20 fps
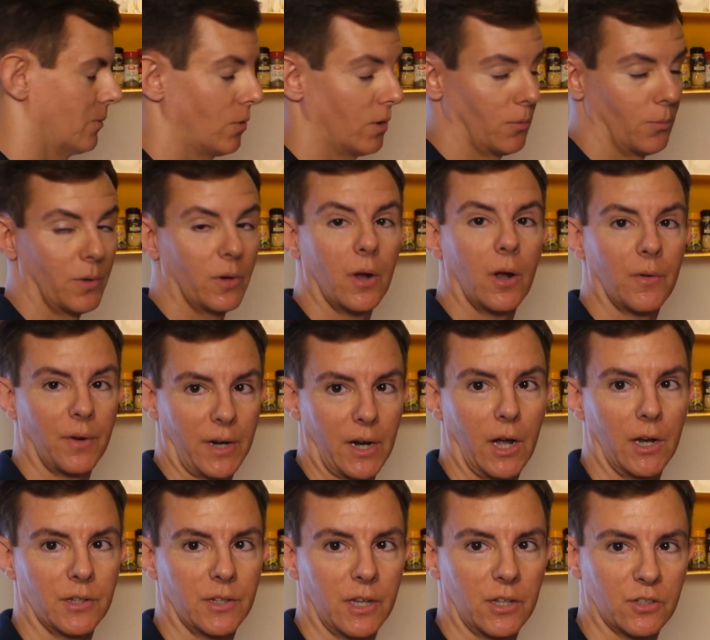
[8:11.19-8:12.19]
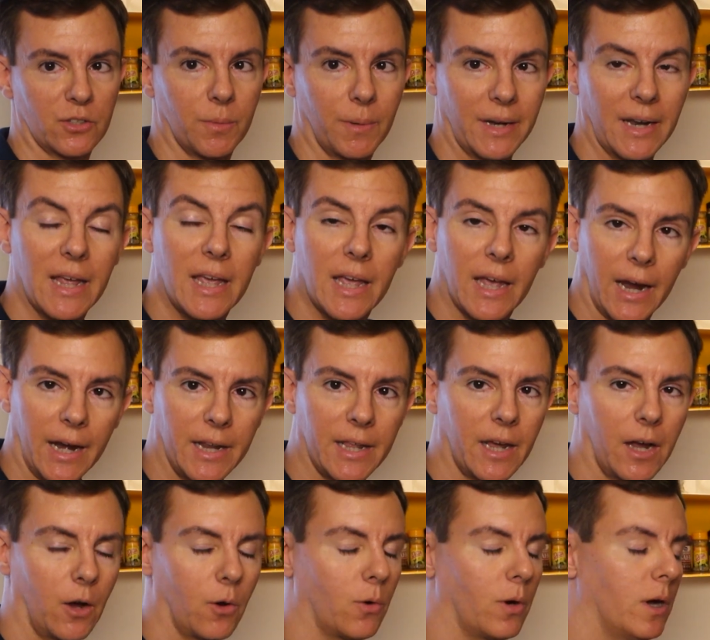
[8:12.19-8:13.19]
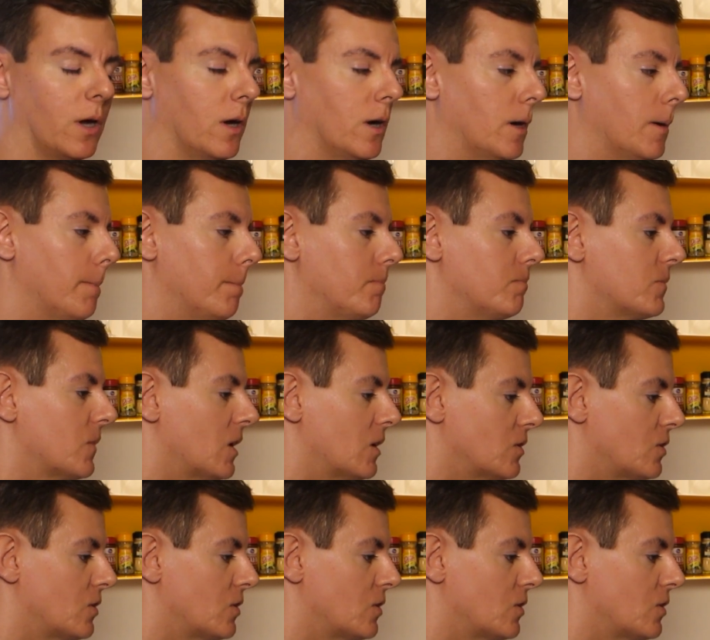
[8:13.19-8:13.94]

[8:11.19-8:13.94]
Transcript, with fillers: Well, we'll have a contest, but anyhow, um,